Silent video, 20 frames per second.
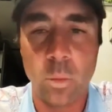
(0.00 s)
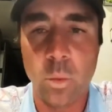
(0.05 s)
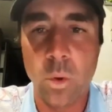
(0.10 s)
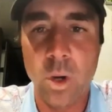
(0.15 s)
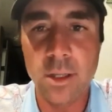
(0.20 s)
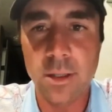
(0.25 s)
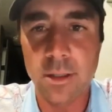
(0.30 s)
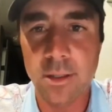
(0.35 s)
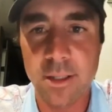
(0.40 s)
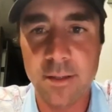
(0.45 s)

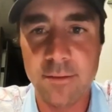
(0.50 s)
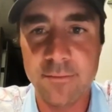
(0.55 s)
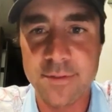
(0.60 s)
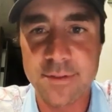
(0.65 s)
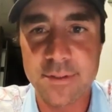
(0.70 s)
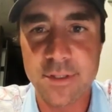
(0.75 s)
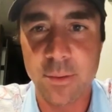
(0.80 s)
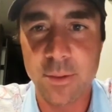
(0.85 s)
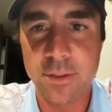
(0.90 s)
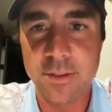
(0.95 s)
what LIV
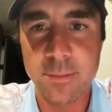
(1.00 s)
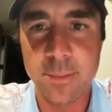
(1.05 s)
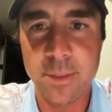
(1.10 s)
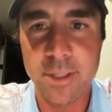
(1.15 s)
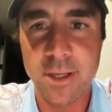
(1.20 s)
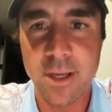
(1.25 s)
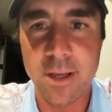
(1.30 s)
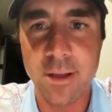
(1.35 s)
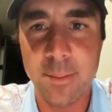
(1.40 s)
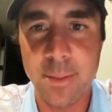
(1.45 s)
is going to
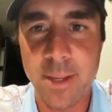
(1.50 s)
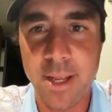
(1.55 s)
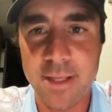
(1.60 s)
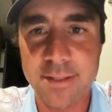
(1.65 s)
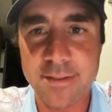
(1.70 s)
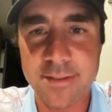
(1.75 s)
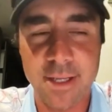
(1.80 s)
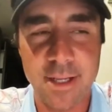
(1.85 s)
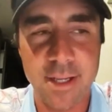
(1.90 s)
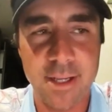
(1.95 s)
become
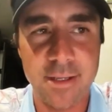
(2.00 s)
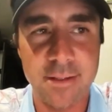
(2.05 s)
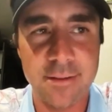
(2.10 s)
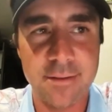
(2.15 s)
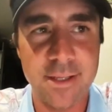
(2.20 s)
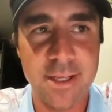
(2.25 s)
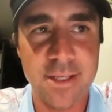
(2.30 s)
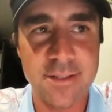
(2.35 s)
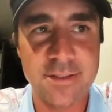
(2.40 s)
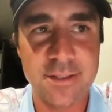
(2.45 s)
as a
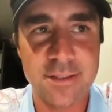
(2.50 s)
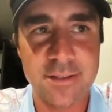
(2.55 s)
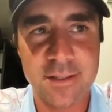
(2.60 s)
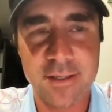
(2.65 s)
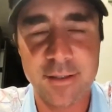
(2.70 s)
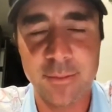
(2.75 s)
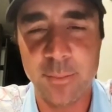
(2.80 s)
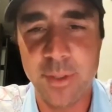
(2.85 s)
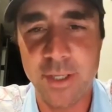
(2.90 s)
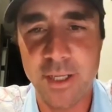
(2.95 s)

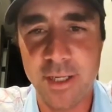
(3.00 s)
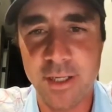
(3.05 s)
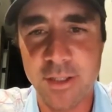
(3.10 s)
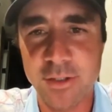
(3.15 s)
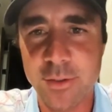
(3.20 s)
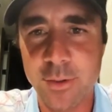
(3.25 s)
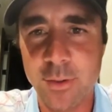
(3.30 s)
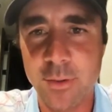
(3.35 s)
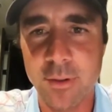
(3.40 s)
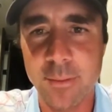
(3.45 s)

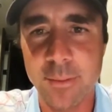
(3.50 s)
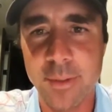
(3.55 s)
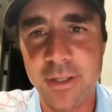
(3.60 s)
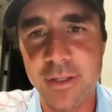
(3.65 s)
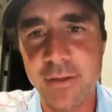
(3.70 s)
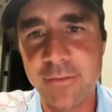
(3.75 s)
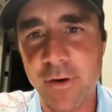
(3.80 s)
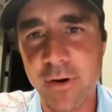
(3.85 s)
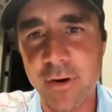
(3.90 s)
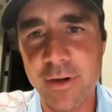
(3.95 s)
tour.
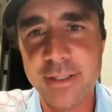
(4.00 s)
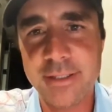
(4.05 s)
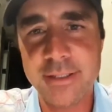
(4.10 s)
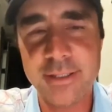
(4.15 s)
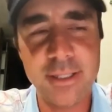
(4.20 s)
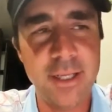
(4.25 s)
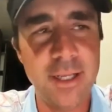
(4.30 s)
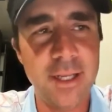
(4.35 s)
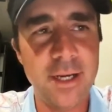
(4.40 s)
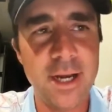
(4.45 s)
But you've already
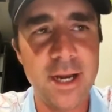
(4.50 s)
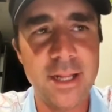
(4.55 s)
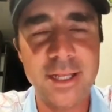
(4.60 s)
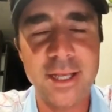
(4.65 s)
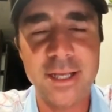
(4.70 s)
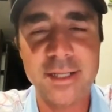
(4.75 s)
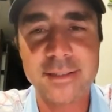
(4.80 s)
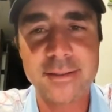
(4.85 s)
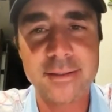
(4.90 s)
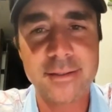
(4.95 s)
seen, I
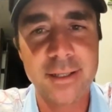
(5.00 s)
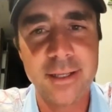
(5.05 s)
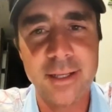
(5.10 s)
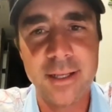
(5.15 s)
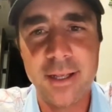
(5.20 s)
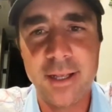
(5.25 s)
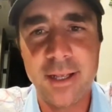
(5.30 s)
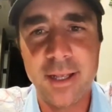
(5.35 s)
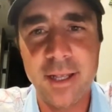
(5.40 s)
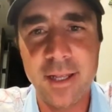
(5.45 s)
think
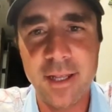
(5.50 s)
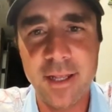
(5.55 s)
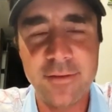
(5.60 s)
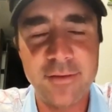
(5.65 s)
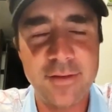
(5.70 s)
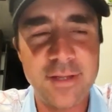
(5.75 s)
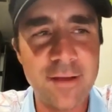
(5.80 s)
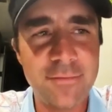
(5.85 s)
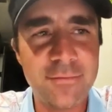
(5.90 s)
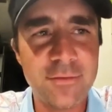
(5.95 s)

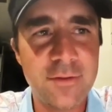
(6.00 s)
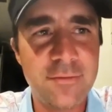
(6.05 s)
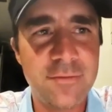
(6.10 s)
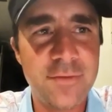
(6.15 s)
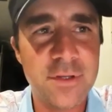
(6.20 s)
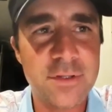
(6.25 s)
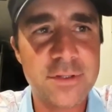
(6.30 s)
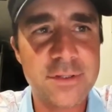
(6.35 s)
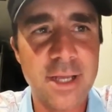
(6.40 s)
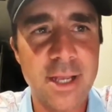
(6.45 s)
it definitely
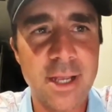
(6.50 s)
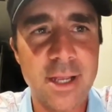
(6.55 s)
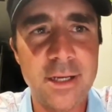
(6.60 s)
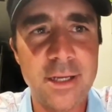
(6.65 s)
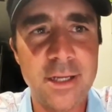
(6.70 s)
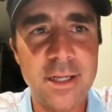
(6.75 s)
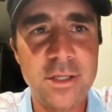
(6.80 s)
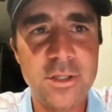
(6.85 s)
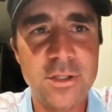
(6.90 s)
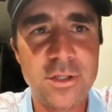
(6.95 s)
feels like a
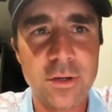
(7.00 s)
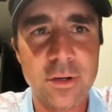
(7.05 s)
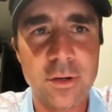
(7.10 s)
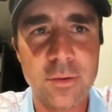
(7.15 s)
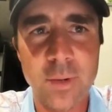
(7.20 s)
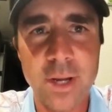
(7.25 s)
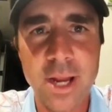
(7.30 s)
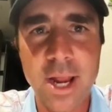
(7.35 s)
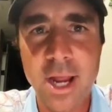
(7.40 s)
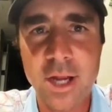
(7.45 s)

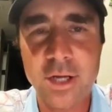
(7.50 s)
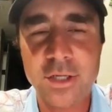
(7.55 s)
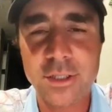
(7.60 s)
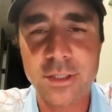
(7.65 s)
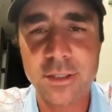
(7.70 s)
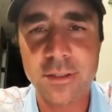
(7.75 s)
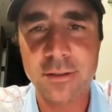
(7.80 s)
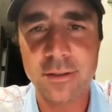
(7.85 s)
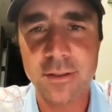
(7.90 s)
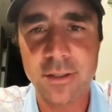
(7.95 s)
knee-jerk
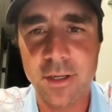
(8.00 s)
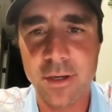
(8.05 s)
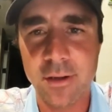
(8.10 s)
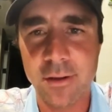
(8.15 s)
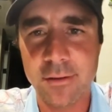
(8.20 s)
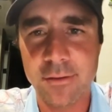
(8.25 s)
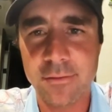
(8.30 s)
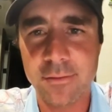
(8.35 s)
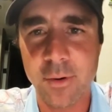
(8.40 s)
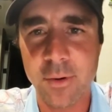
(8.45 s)
reaction, you
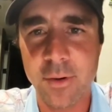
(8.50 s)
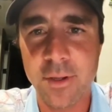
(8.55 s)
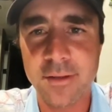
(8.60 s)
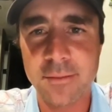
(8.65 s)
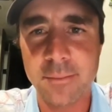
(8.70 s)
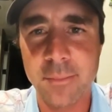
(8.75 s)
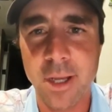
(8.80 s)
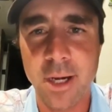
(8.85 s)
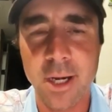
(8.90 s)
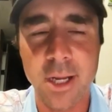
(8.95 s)
know,
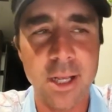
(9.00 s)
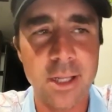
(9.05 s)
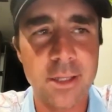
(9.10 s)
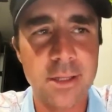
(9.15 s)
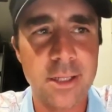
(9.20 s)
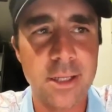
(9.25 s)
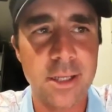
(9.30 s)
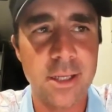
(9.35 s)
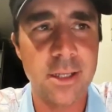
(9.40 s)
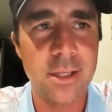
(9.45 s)
throwing money
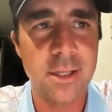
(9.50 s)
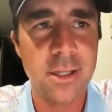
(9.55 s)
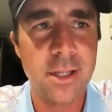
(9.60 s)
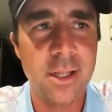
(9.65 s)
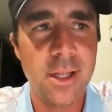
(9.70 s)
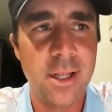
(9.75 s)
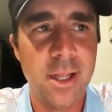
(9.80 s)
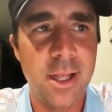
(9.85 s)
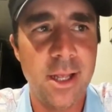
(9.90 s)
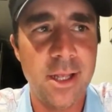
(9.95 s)

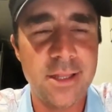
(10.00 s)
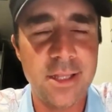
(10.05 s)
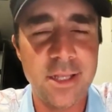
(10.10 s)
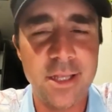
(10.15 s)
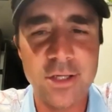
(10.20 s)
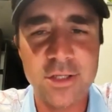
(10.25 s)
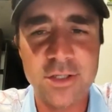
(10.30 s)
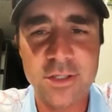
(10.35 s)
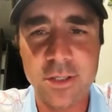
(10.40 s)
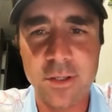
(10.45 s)
at
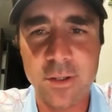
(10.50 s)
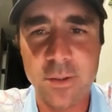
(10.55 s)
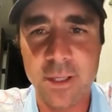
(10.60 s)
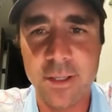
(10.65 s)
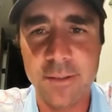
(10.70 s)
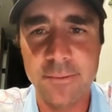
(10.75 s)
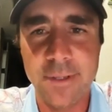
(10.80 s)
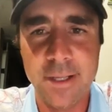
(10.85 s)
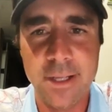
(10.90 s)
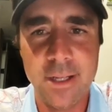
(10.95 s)
the issue.
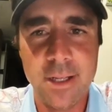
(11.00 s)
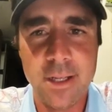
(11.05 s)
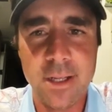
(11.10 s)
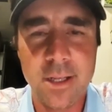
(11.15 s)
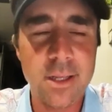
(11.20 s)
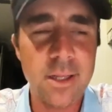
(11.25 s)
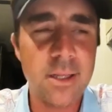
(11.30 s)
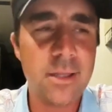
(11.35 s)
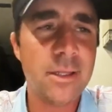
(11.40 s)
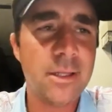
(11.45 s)
And
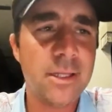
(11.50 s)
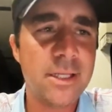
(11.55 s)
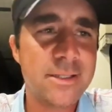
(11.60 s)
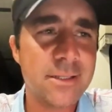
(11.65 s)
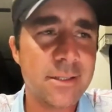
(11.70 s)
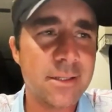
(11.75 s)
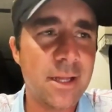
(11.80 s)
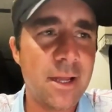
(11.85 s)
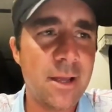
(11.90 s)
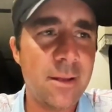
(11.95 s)
but
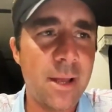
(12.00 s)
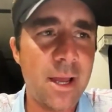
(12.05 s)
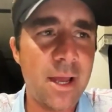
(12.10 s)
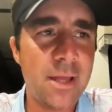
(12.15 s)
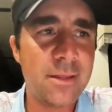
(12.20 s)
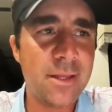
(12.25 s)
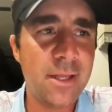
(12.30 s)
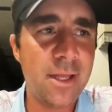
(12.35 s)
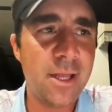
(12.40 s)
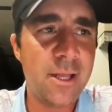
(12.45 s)
listen,
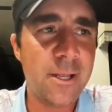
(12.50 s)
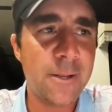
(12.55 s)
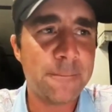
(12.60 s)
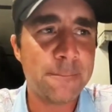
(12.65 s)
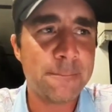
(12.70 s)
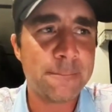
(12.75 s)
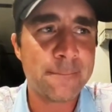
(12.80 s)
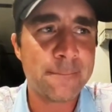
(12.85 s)
I think